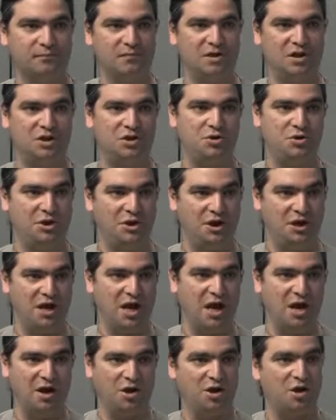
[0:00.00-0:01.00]
that you can
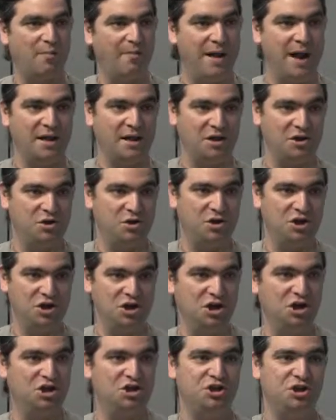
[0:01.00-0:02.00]
command that you can
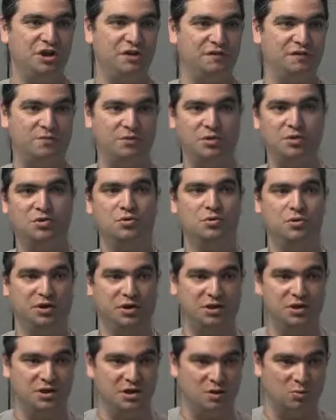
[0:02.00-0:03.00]
initiate from the
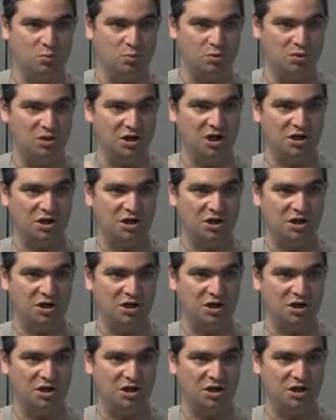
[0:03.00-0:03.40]
toolkit that will